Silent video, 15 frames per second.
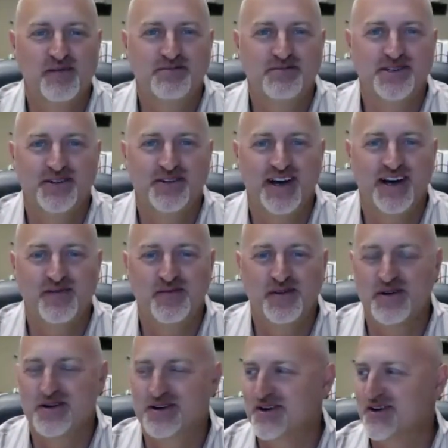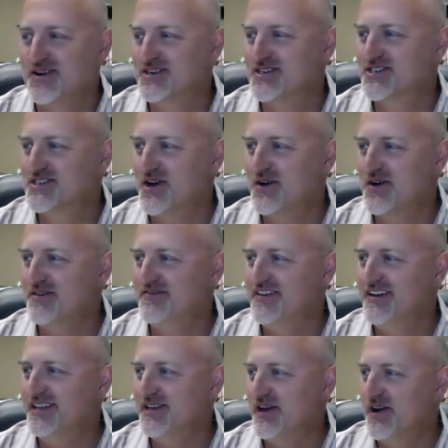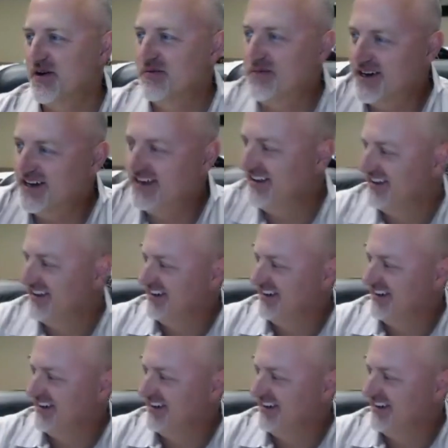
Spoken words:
you. We were going to show a video, but